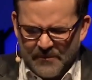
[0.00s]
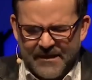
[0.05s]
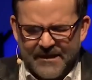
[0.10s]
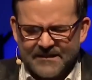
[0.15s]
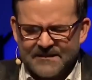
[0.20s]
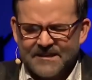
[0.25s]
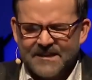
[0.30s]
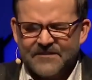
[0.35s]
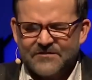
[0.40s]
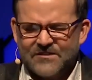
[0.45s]
May
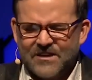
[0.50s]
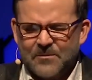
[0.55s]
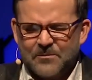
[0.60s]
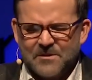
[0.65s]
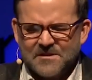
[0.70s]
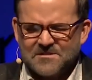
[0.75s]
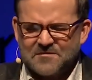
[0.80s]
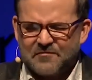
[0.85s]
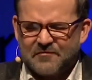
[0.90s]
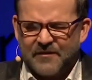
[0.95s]
He lift up
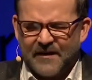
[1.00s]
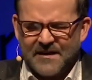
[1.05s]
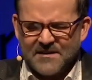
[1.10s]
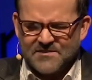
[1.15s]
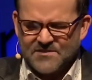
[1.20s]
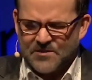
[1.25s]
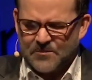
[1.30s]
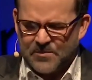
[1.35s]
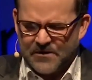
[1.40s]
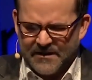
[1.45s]
His
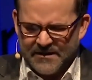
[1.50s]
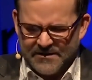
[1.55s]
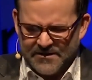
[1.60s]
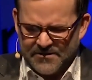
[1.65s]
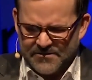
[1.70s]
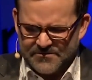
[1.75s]
face upon